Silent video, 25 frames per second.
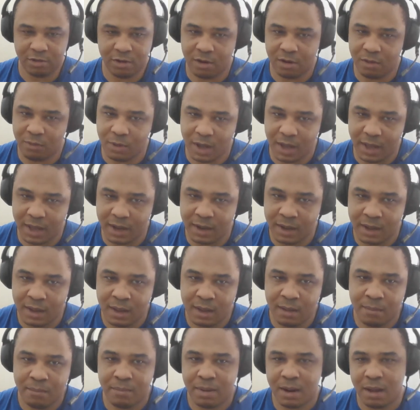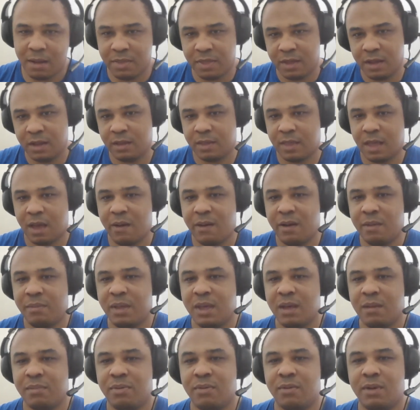or what. But I think that would be
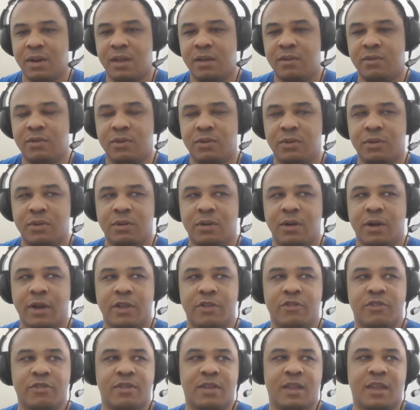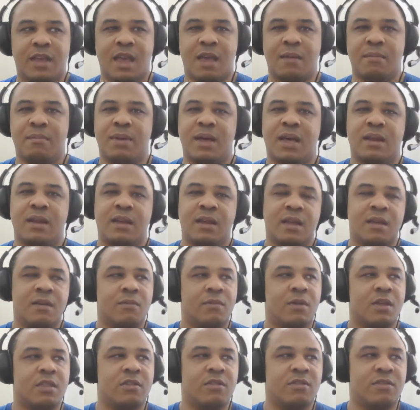a pretty cool or interesting game. But
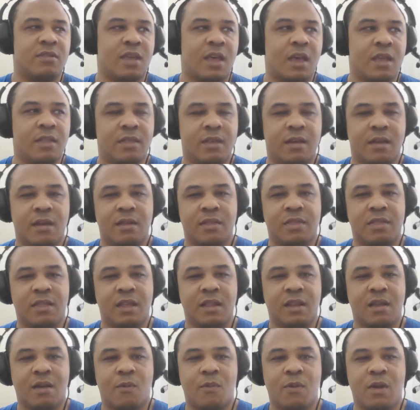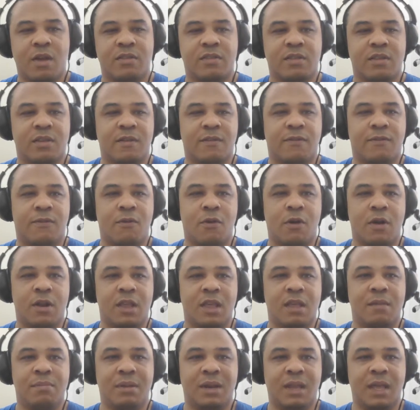what you said, the thing that works in a
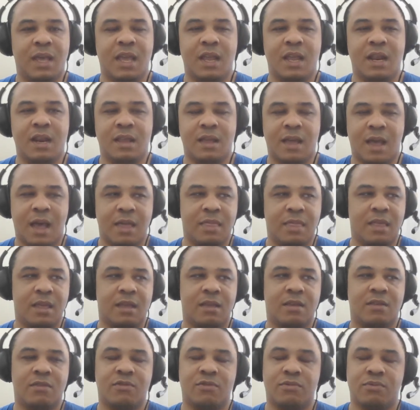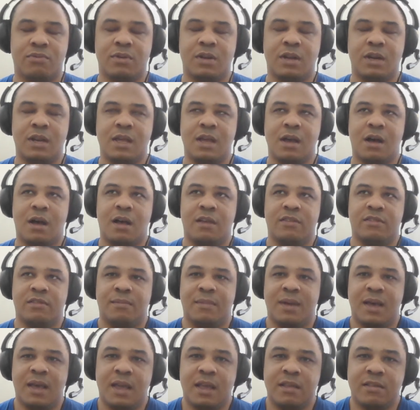4D plane, I think is really awesome.
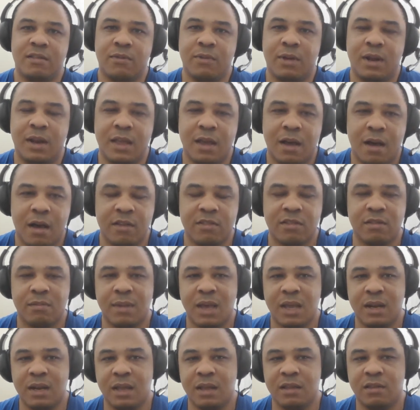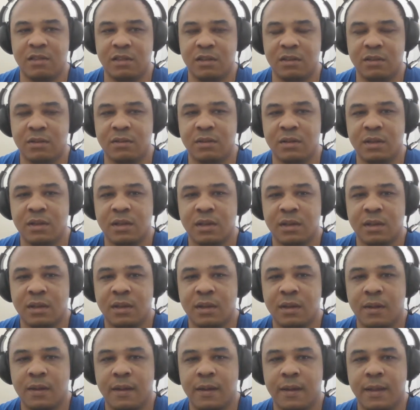Is a really awesome idea too.
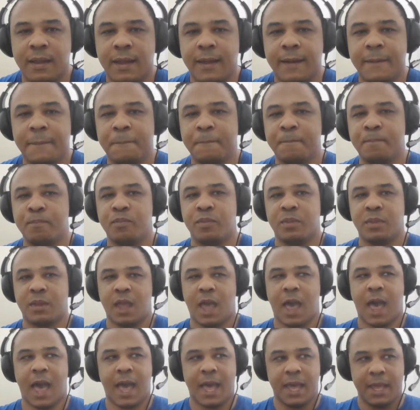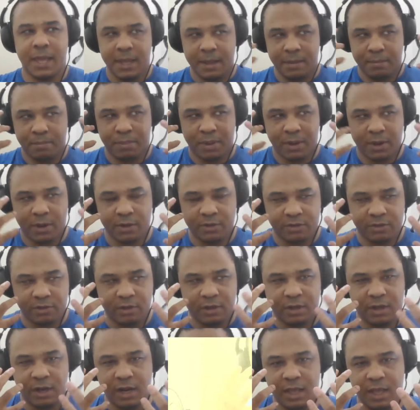Like, I
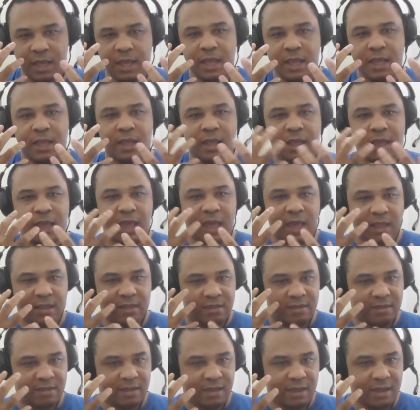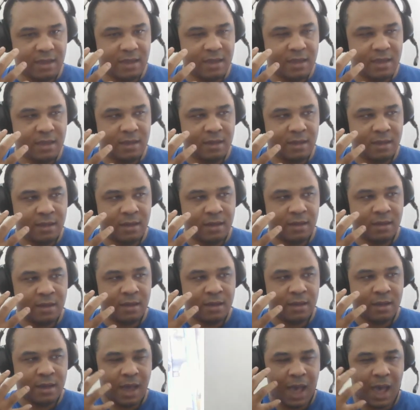personally can't see
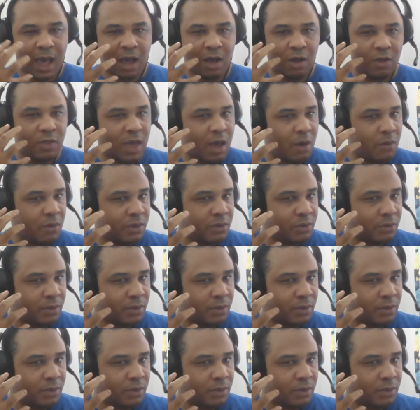how that would.